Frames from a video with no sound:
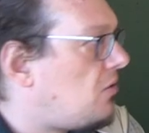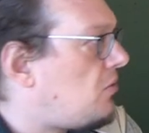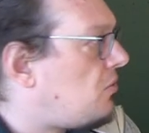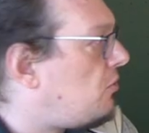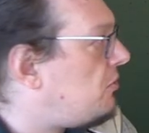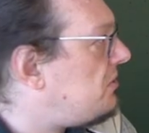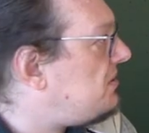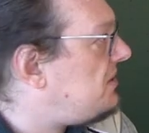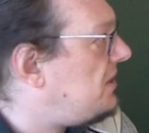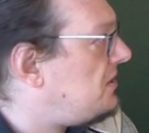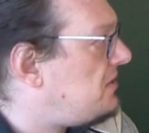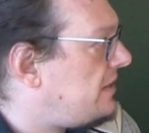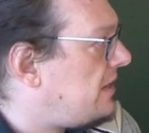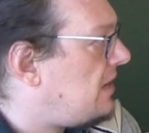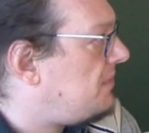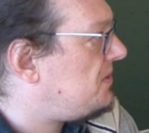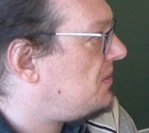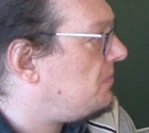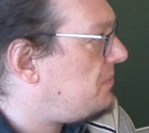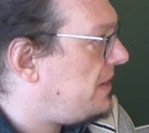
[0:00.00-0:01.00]
or setting
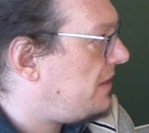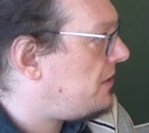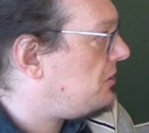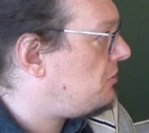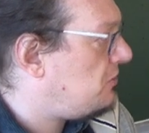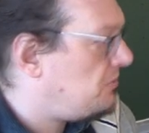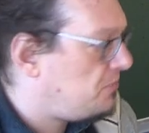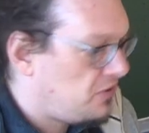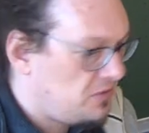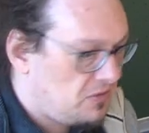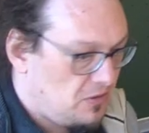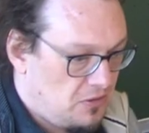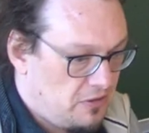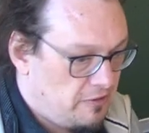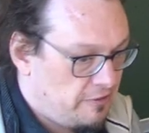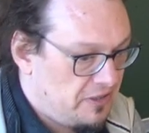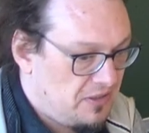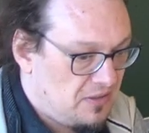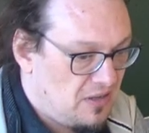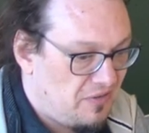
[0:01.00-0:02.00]
up some package
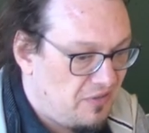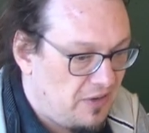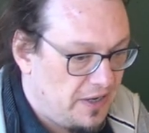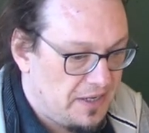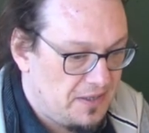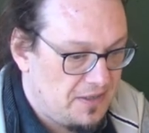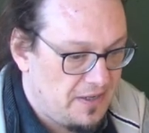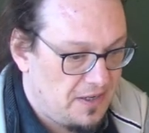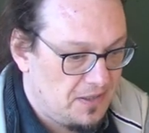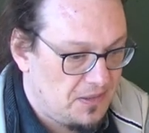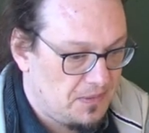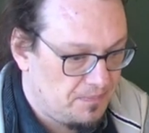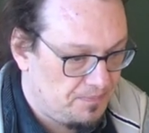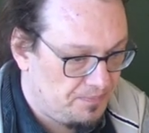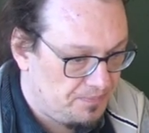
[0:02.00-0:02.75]
repository, stuff like that.